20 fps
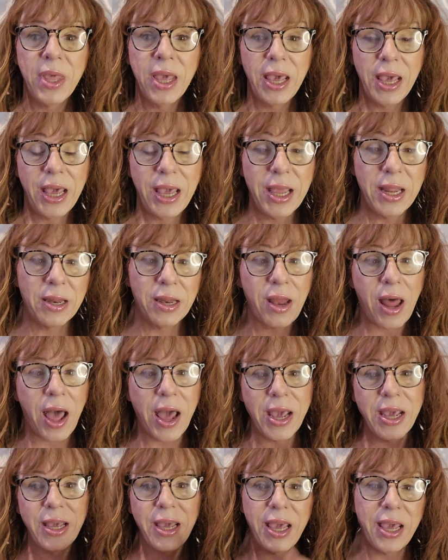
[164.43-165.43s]
hit
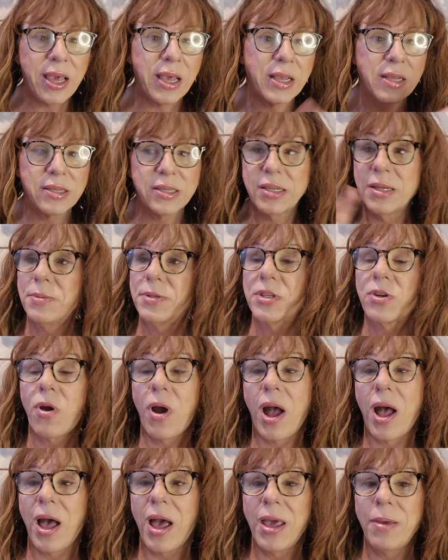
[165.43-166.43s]
like, hit
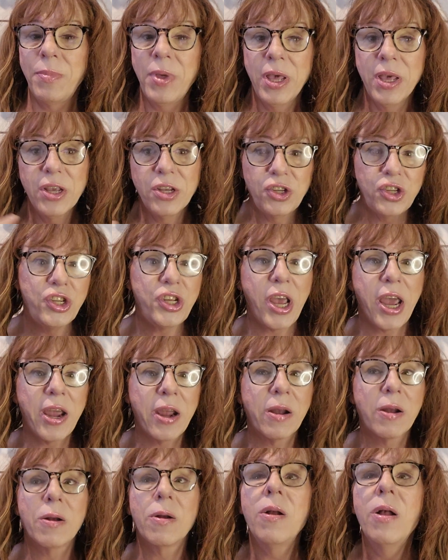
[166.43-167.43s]
subscribe,
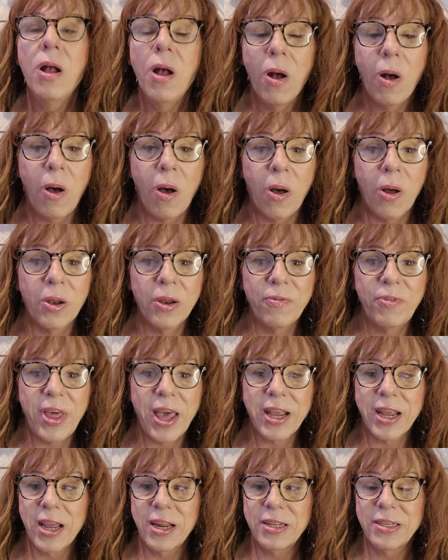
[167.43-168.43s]
share, all of
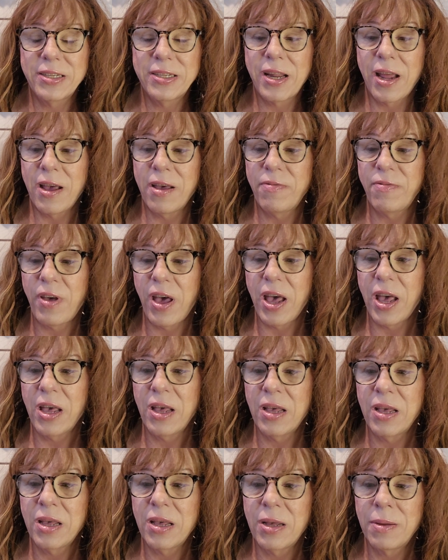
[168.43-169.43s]
that kind of stuff.
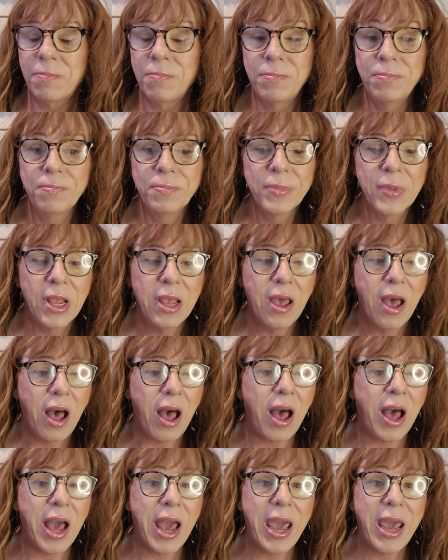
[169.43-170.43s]

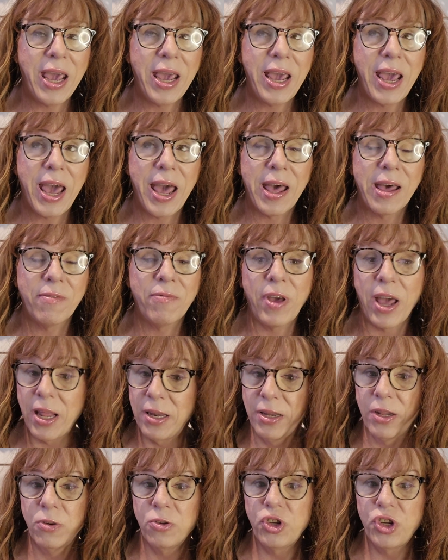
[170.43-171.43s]
I have a
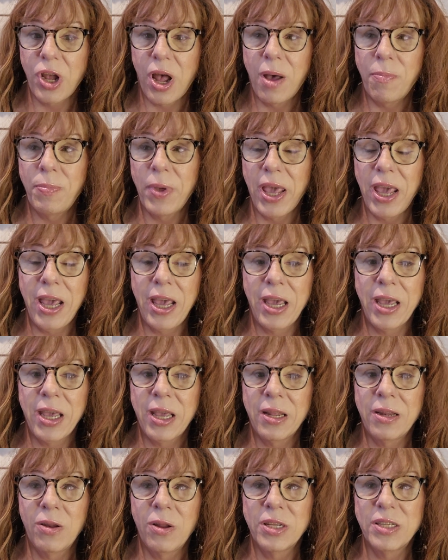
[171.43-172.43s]
little shop
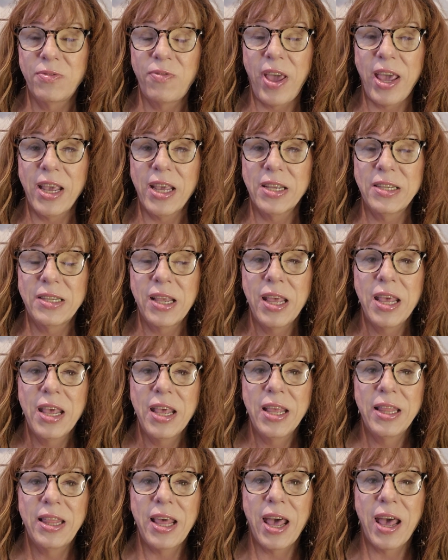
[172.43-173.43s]
in Las Vegas
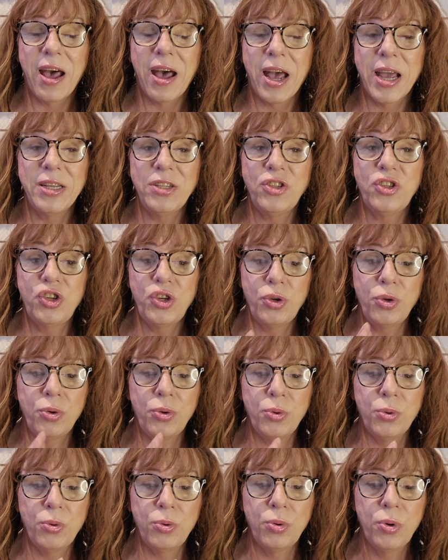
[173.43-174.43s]
that I
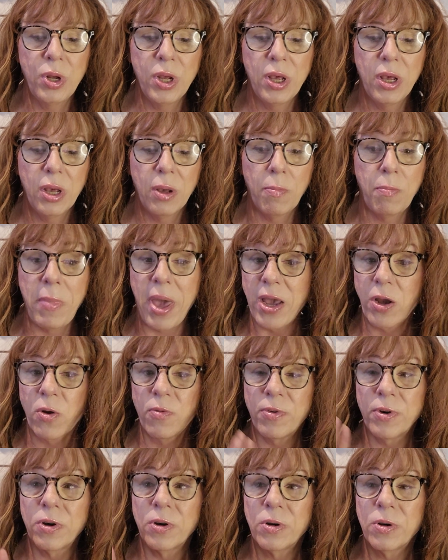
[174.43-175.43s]
do
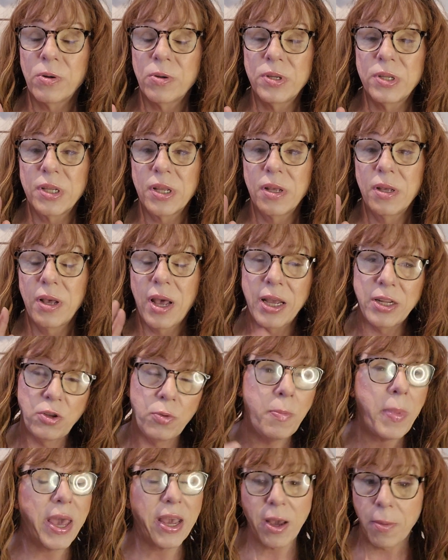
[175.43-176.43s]
makeovers. I do
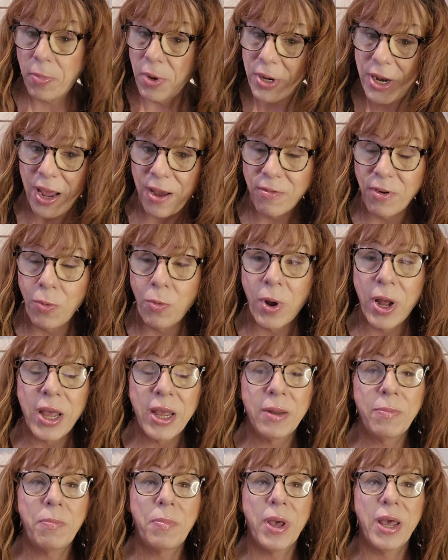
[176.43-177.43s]
makeup on
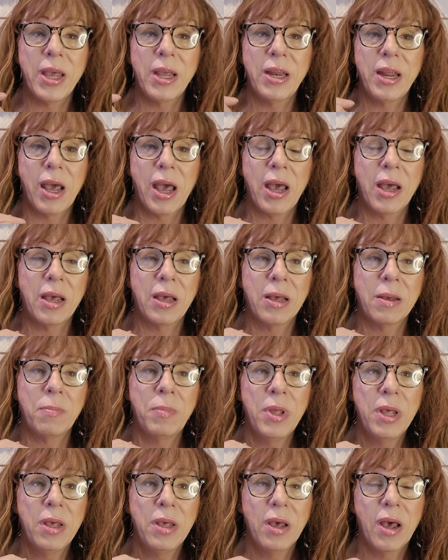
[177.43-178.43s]
everyone, but
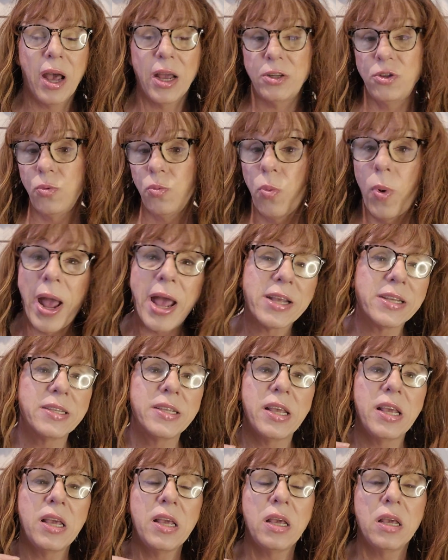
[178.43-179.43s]
I do
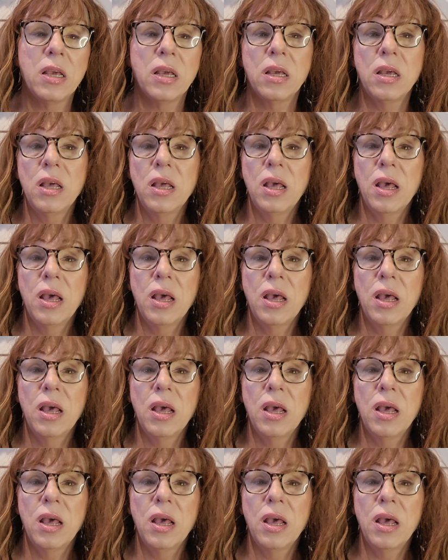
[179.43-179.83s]
waxing,